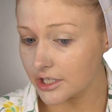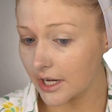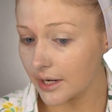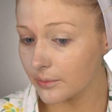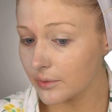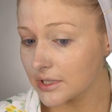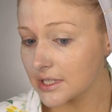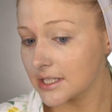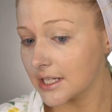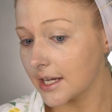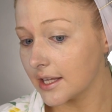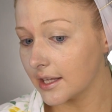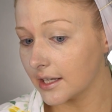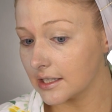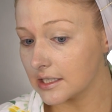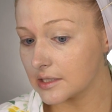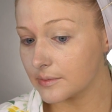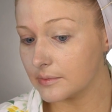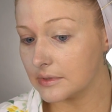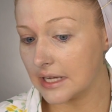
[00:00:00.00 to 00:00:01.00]
I would say that
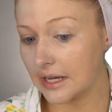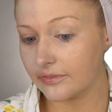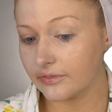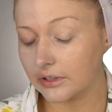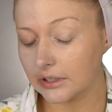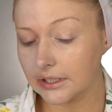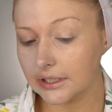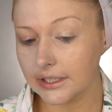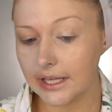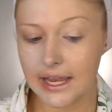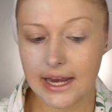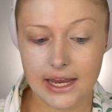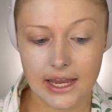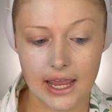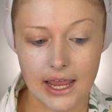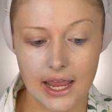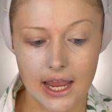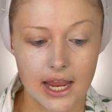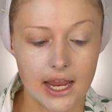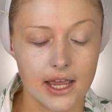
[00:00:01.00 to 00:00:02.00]
it's definitely like
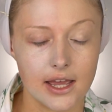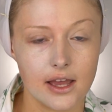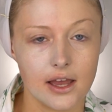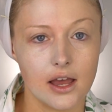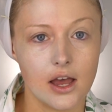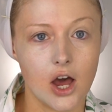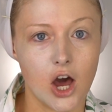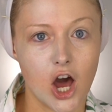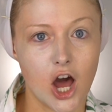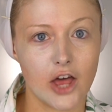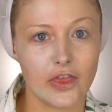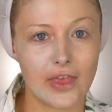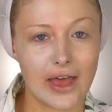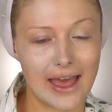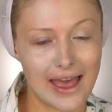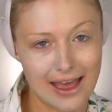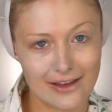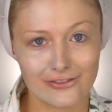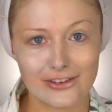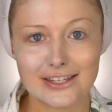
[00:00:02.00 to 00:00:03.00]
a, on the
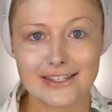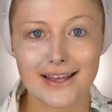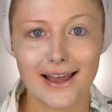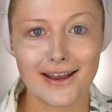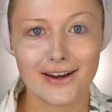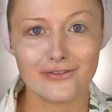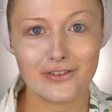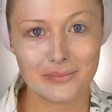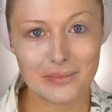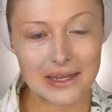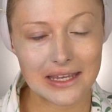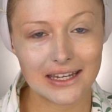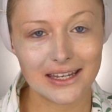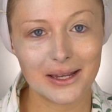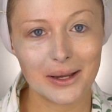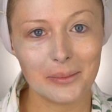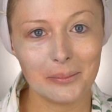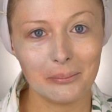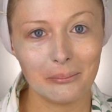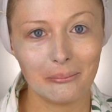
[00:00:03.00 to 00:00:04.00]
heavy side of a
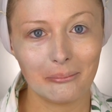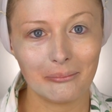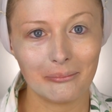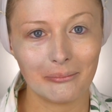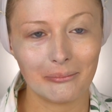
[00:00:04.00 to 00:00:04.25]
medium.